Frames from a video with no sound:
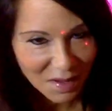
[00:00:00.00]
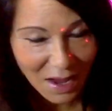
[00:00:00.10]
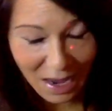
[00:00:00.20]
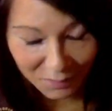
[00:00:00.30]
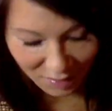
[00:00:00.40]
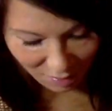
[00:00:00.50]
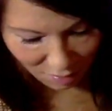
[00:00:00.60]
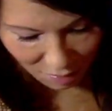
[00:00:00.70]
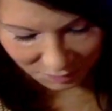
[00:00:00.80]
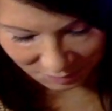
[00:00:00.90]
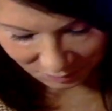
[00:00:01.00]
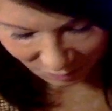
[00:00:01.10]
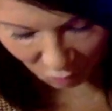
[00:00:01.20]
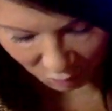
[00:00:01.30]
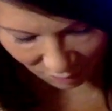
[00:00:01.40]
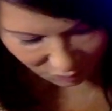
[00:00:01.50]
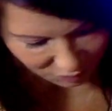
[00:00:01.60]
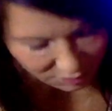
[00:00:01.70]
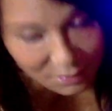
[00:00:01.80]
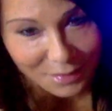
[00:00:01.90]
having so much
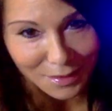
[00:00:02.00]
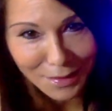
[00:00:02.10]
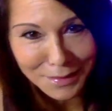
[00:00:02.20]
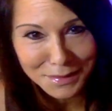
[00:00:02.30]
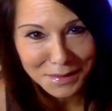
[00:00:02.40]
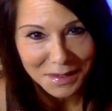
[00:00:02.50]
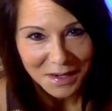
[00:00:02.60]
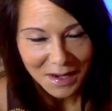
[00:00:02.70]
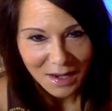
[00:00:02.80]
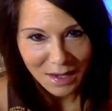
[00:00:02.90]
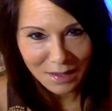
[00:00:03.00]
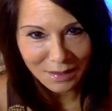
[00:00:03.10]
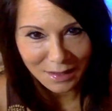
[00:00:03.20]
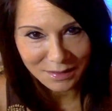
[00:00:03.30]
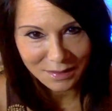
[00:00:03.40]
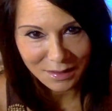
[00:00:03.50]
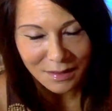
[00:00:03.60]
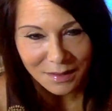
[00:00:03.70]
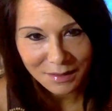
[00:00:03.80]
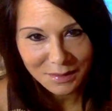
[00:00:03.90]
insight and
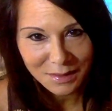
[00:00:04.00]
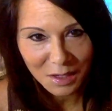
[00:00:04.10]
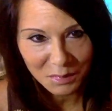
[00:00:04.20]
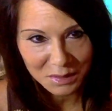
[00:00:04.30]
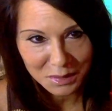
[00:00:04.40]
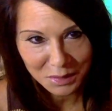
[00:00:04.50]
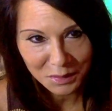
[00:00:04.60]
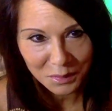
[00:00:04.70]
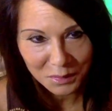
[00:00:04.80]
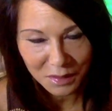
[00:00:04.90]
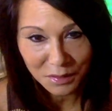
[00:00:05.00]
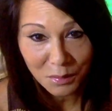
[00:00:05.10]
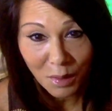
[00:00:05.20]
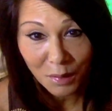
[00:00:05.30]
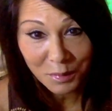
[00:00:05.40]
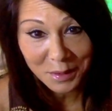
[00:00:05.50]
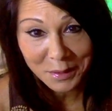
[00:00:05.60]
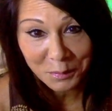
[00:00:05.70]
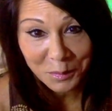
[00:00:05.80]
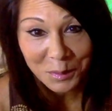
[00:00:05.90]
ideas coming to you that you are
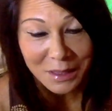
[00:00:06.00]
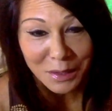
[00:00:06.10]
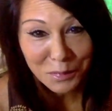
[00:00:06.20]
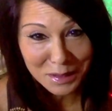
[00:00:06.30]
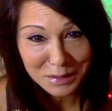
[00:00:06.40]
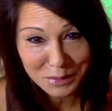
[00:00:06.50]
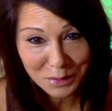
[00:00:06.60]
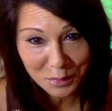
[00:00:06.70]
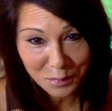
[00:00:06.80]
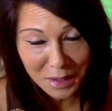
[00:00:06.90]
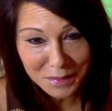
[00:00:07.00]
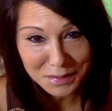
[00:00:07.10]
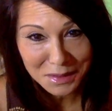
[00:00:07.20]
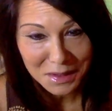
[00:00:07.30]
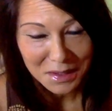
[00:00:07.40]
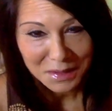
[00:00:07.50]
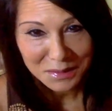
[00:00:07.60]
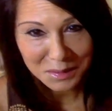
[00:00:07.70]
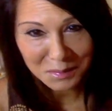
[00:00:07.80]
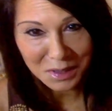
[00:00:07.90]
really ready to create
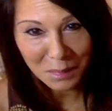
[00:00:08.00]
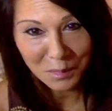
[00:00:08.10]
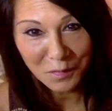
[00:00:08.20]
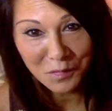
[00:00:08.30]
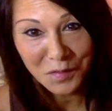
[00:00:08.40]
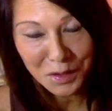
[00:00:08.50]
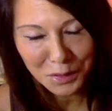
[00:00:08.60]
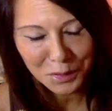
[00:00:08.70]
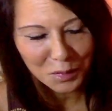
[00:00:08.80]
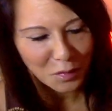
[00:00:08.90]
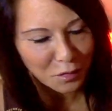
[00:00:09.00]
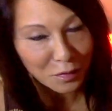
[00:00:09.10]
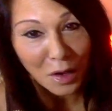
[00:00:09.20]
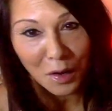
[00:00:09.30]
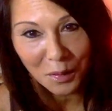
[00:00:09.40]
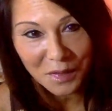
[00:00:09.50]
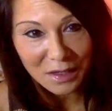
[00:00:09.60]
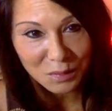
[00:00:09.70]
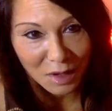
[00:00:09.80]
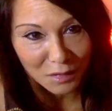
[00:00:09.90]
some type of new flow.
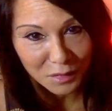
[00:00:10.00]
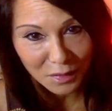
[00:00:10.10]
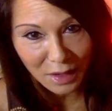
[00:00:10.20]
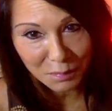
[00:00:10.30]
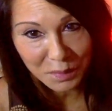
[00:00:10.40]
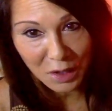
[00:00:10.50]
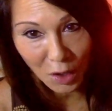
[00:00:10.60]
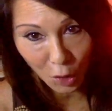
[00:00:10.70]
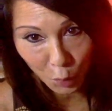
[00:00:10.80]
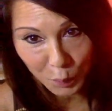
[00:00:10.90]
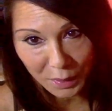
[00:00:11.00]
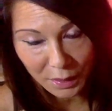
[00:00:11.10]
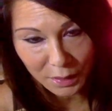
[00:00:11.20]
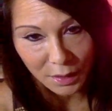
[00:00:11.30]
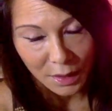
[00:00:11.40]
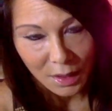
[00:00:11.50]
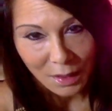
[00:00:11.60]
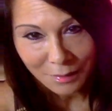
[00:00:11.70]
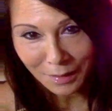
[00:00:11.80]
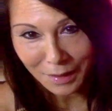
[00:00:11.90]
That's why I feel like be open.
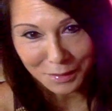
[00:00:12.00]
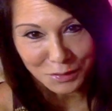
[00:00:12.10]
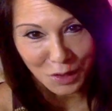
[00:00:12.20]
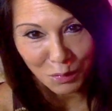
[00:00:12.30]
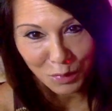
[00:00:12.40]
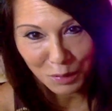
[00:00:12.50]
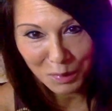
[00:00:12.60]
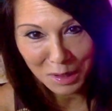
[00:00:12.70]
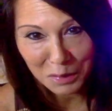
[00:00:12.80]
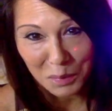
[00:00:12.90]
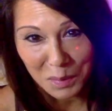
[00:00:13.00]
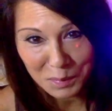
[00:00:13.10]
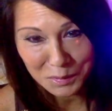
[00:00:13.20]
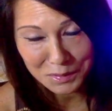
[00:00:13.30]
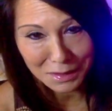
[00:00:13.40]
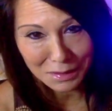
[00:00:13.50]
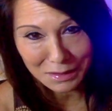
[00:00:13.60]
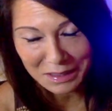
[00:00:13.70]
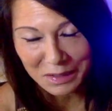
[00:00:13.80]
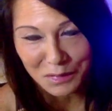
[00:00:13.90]
Like, don't worry what other people think,
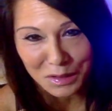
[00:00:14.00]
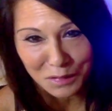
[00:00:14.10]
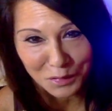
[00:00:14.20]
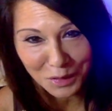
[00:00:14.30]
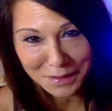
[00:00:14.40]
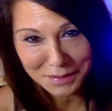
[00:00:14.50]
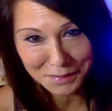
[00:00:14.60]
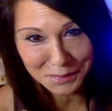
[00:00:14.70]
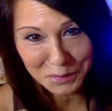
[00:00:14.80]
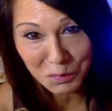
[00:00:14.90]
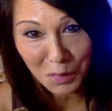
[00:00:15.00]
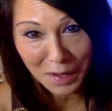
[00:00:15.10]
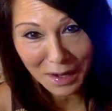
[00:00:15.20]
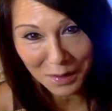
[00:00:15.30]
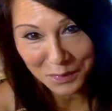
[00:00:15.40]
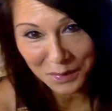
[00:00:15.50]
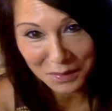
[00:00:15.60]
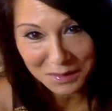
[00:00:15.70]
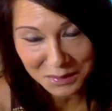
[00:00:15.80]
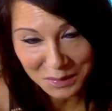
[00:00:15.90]
even if your idea is way out
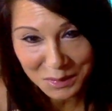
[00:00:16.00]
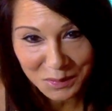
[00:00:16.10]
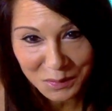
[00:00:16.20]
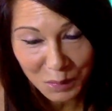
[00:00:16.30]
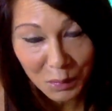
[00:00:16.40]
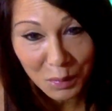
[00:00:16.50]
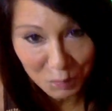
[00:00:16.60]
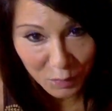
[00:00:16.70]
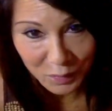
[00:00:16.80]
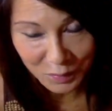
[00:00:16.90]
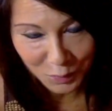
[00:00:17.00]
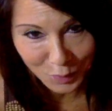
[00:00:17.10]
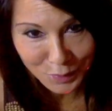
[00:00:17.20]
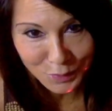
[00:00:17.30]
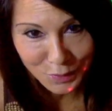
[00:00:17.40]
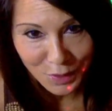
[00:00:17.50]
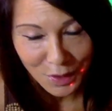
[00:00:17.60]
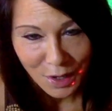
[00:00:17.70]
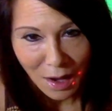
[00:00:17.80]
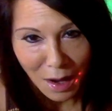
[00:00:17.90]
there, because this is where we're moving towards,
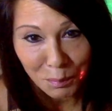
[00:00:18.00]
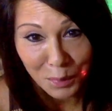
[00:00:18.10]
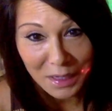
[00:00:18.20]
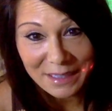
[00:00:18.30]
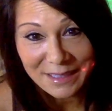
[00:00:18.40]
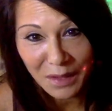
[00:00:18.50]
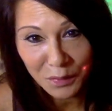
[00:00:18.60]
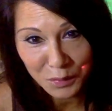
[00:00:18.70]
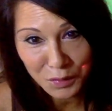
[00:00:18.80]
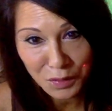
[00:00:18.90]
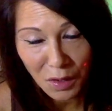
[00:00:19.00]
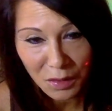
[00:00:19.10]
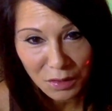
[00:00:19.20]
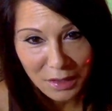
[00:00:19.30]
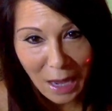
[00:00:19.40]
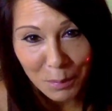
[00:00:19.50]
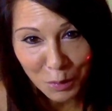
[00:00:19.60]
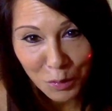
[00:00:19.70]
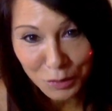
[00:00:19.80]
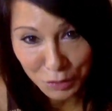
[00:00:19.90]
breaking down those
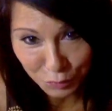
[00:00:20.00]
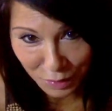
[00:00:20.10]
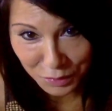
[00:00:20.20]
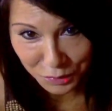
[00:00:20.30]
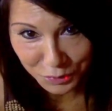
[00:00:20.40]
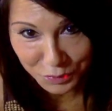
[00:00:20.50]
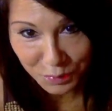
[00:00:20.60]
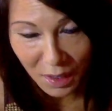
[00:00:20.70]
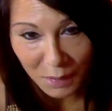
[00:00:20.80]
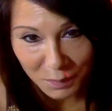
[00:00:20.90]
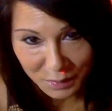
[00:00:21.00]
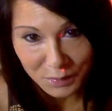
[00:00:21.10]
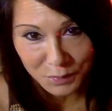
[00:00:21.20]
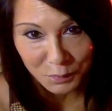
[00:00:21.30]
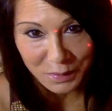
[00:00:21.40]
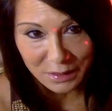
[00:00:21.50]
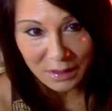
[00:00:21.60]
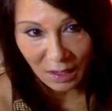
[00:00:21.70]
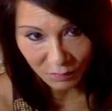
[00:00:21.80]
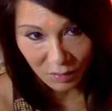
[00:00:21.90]
Capricorn structures, right? Because we did
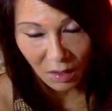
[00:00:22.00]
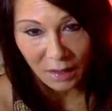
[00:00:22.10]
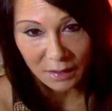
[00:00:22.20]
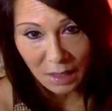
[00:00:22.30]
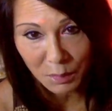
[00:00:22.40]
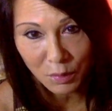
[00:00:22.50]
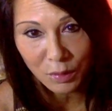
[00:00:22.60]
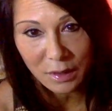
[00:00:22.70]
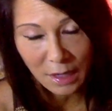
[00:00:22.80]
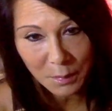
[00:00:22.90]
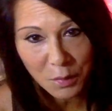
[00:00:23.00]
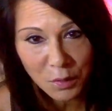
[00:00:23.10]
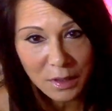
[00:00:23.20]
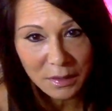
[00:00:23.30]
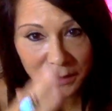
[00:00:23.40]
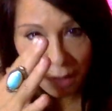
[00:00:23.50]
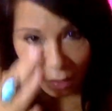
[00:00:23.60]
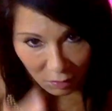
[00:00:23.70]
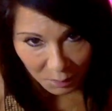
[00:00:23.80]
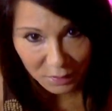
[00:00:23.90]
have a lot in Capricorn, and Capricorn is
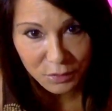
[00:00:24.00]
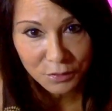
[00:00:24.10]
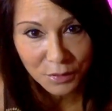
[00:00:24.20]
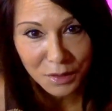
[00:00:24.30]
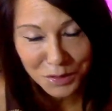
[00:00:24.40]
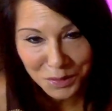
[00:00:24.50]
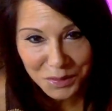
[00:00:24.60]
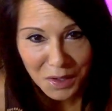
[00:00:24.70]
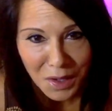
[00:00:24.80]
all about structures.